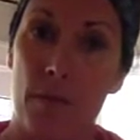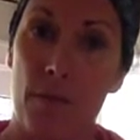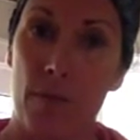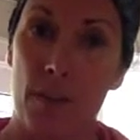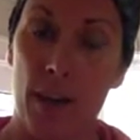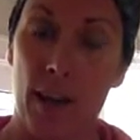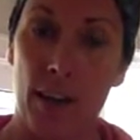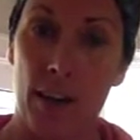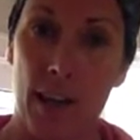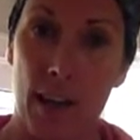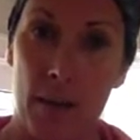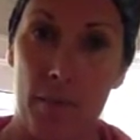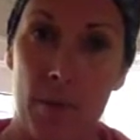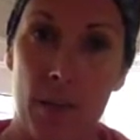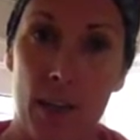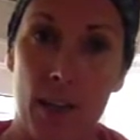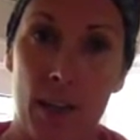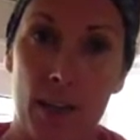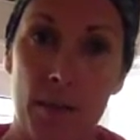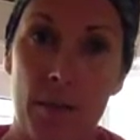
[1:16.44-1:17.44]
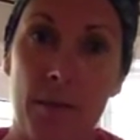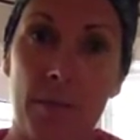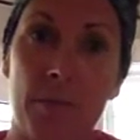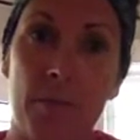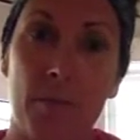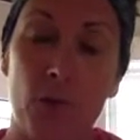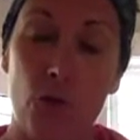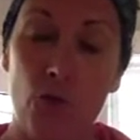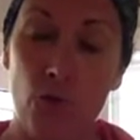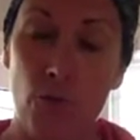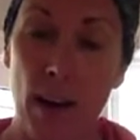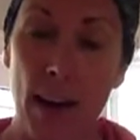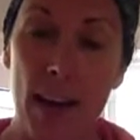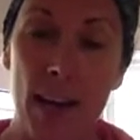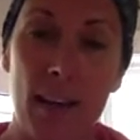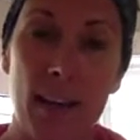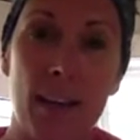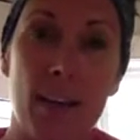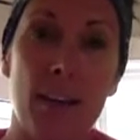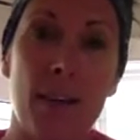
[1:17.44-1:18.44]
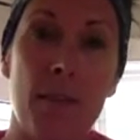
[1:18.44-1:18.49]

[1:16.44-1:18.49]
There can be great